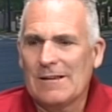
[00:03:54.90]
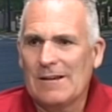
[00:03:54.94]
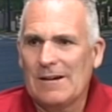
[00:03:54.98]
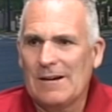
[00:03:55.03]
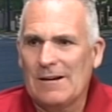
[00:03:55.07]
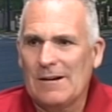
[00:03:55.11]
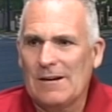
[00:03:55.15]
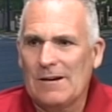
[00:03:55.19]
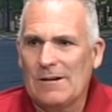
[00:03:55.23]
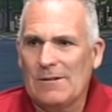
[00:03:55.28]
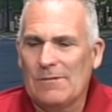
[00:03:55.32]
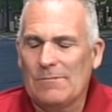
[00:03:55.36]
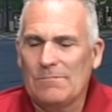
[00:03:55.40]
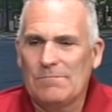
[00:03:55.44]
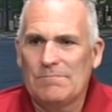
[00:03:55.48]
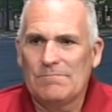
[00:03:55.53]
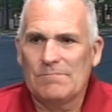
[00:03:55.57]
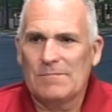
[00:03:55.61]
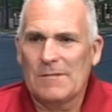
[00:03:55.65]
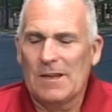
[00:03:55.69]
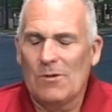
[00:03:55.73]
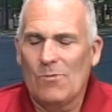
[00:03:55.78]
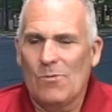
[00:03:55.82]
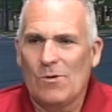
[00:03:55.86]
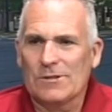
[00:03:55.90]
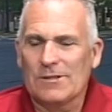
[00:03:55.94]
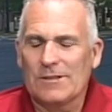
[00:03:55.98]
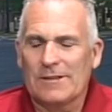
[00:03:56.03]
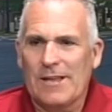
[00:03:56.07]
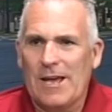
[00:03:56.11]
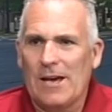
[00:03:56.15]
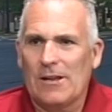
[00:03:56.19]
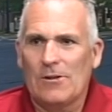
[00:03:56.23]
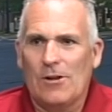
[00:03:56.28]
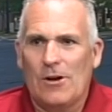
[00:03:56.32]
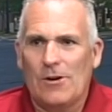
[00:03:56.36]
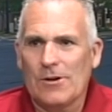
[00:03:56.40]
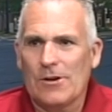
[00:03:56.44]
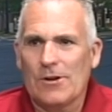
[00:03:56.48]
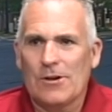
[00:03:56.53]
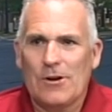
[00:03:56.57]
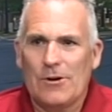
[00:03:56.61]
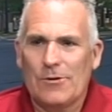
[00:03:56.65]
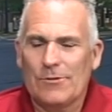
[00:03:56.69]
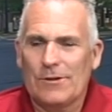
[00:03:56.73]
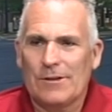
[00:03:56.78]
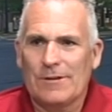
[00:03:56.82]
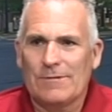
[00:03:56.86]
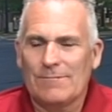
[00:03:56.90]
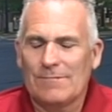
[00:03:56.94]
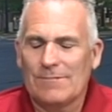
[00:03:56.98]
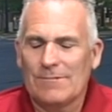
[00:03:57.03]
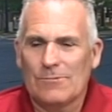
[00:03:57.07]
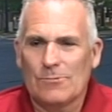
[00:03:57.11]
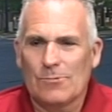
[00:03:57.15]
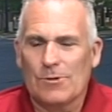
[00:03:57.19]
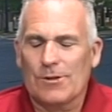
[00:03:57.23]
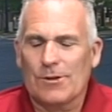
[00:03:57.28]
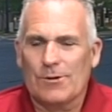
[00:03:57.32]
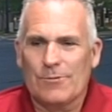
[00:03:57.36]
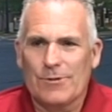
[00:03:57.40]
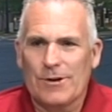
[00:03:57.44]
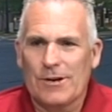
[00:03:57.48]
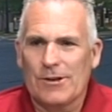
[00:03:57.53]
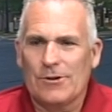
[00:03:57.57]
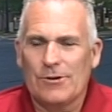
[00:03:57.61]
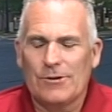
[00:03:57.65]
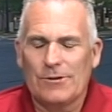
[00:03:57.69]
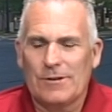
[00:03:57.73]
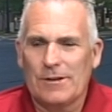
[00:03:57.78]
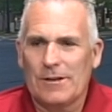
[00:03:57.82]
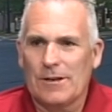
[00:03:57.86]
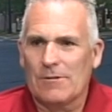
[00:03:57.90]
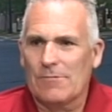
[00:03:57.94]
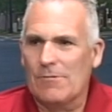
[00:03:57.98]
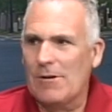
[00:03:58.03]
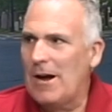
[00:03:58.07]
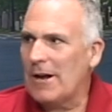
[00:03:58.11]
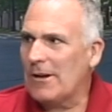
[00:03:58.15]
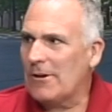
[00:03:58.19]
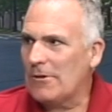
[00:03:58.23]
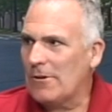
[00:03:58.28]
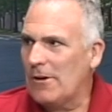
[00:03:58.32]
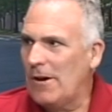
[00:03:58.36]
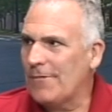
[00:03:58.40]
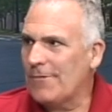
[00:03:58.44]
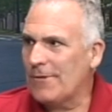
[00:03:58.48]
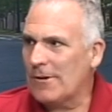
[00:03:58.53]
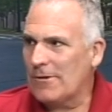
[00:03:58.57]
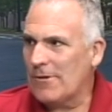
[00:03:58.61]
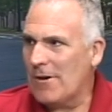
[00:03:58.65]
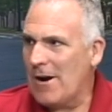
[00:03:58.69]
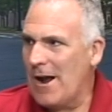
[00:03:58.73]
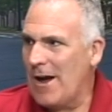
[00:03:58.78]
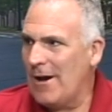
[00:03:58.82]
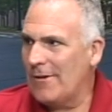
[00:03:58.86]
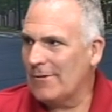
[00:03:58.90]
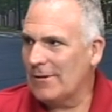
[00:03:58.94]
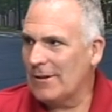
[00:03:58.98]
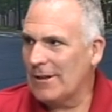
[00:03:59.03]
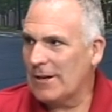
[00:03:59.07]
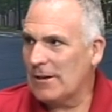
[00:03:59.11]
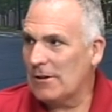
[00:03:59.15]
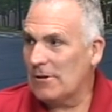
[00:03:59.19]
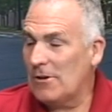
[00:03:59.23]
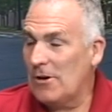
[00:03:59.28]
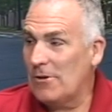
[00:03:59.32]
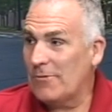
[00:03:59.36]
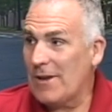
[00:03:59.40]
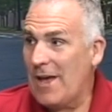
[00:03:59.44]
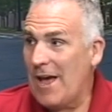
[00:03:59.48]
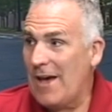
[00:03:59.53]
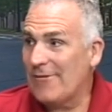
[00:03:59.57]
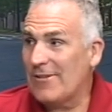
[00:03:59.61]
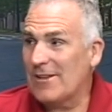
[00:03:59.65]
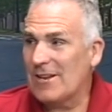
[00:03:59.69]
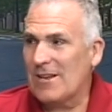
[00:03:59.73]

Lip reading: It wasn't that long ago that North Korea couldn't get a rocket off the ground, let alone have the